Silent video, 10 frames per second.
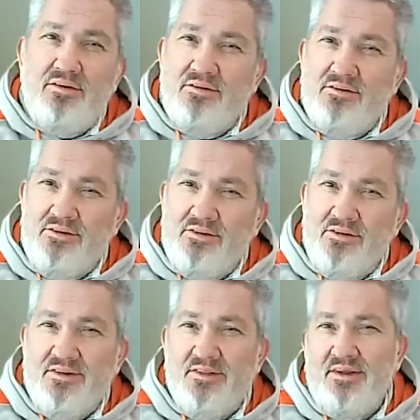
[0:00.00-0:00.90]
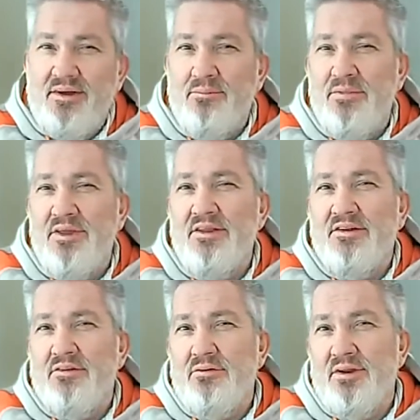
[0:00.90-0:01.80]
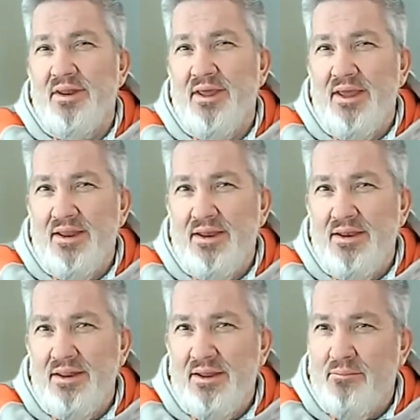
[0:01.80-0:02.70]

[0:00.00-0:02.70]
are just a means to an end,